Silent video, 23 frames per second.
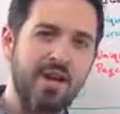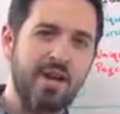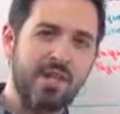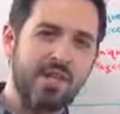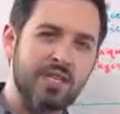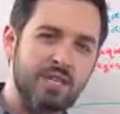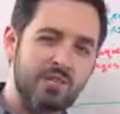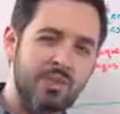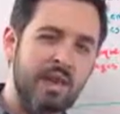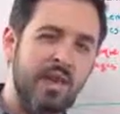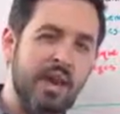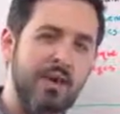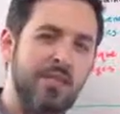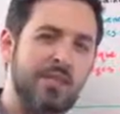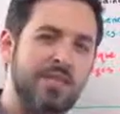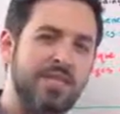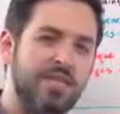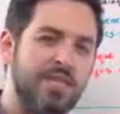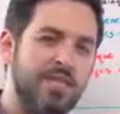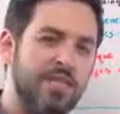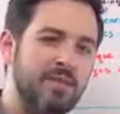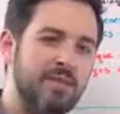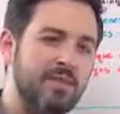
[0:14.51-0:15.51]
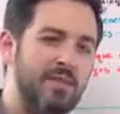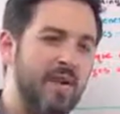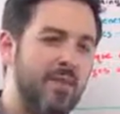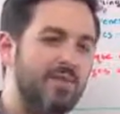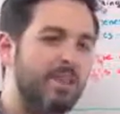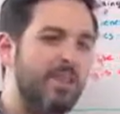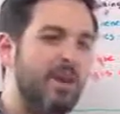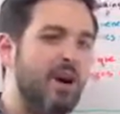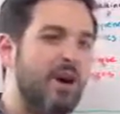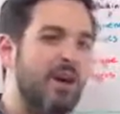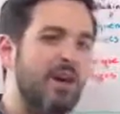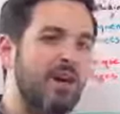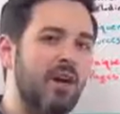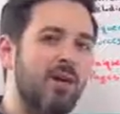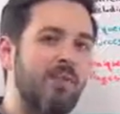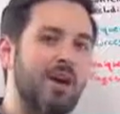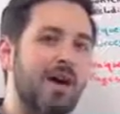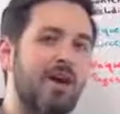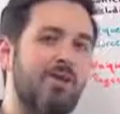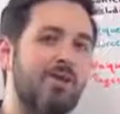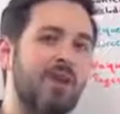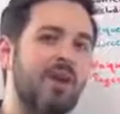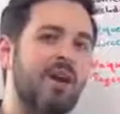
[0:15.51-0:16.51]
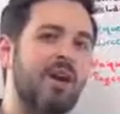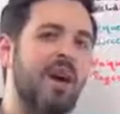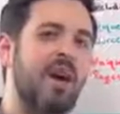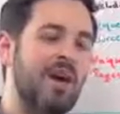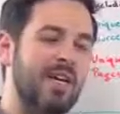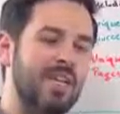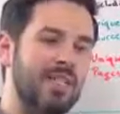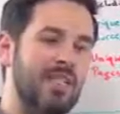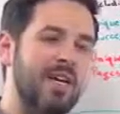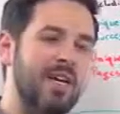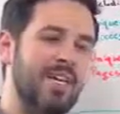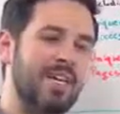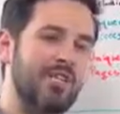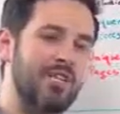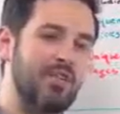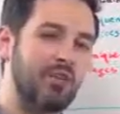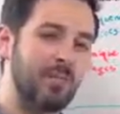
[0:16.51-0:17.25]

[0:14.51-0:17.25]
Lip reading: This week I want to take some time to talk about content